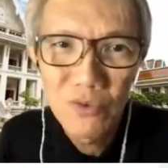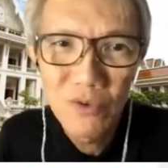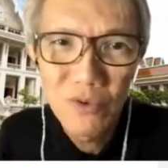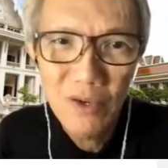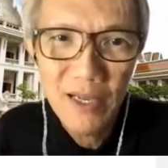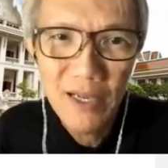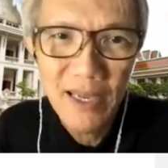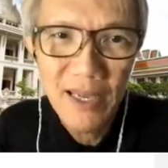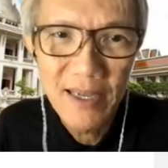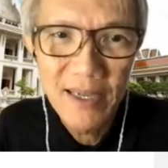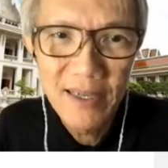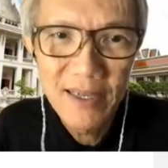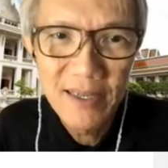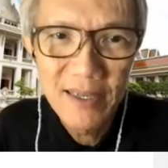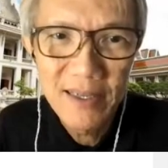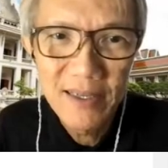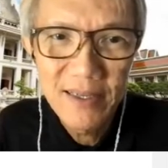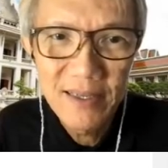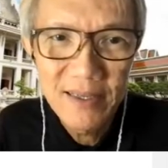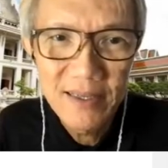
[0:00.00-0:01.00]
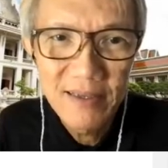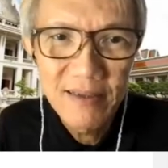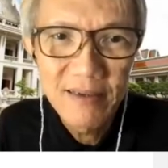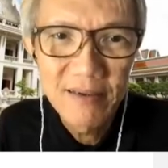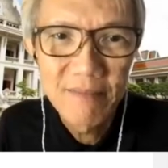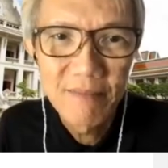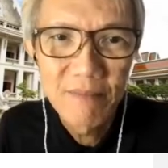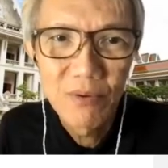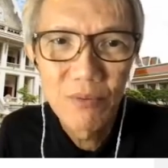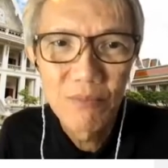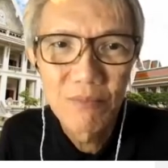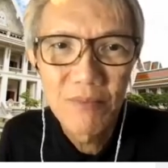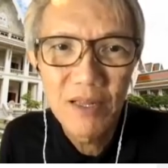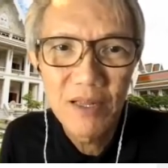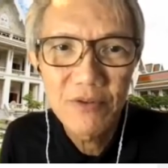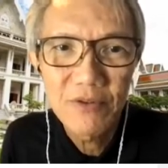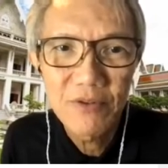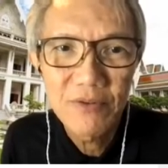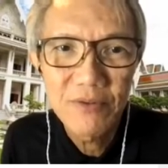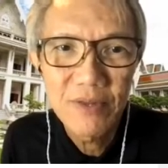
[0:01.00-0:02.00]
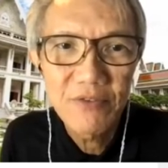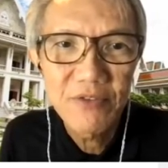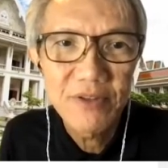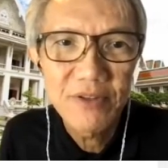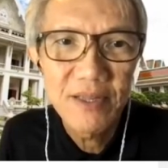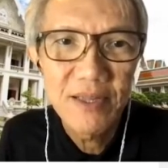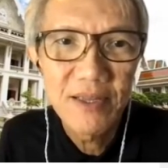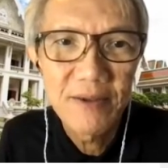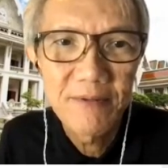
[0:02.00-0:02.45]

Okay, boom. Let's see.